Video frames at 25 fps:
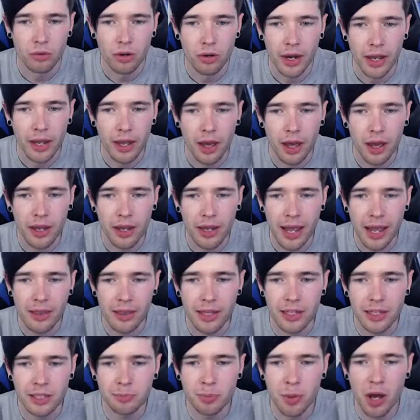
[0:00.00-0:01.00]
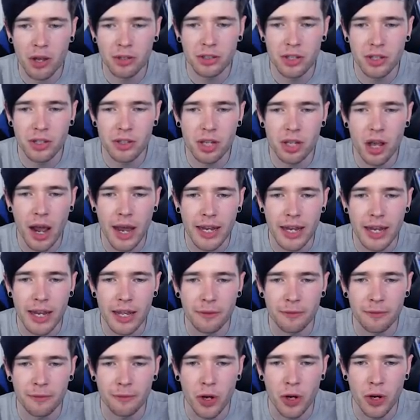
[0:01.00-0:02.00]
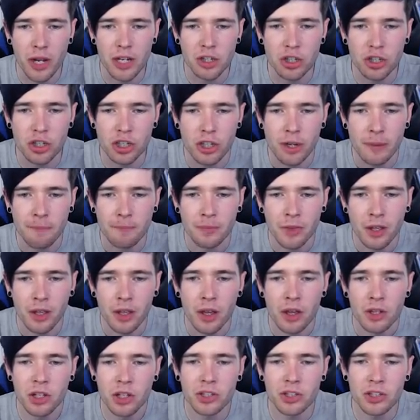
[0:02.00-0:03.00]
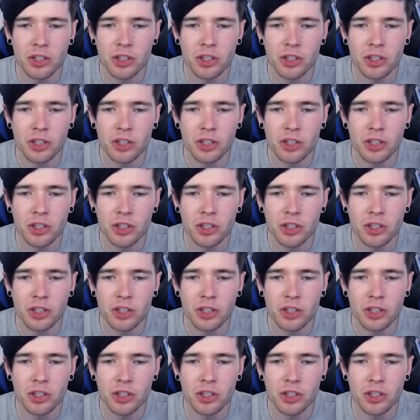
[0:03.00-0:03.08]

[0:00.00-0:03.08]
Right, okay, this person's hiding in the fridge. Your